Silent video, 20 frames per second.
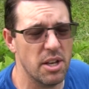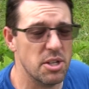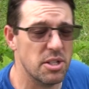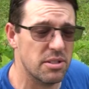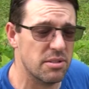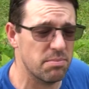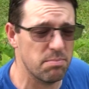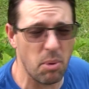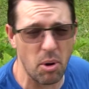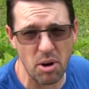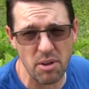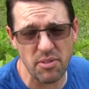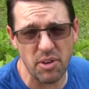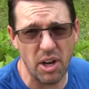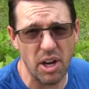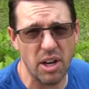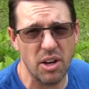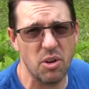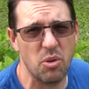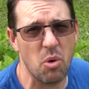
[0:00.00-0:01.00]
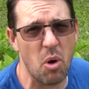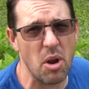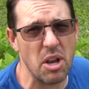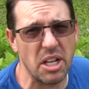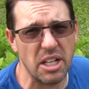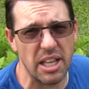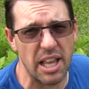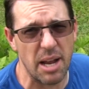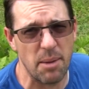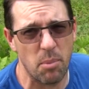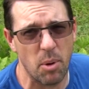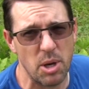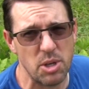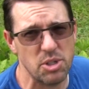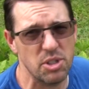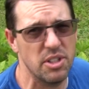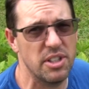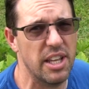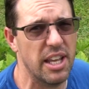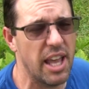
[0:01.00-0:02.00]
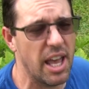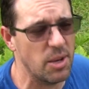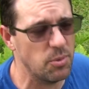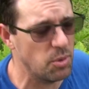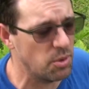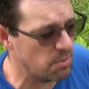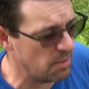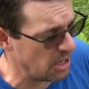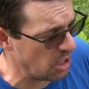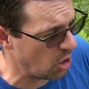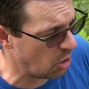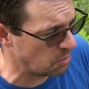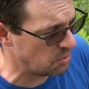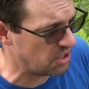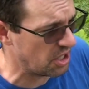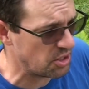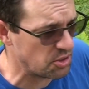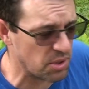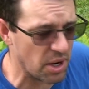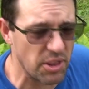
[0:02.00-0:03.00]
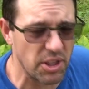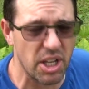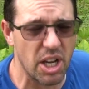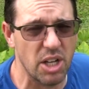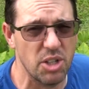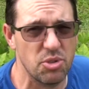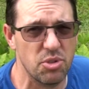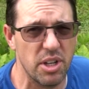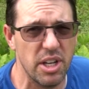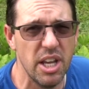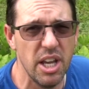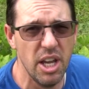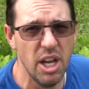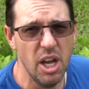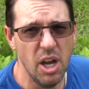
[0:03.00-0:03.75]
It's part of a growing collaboration that they had with many homesteads around the country.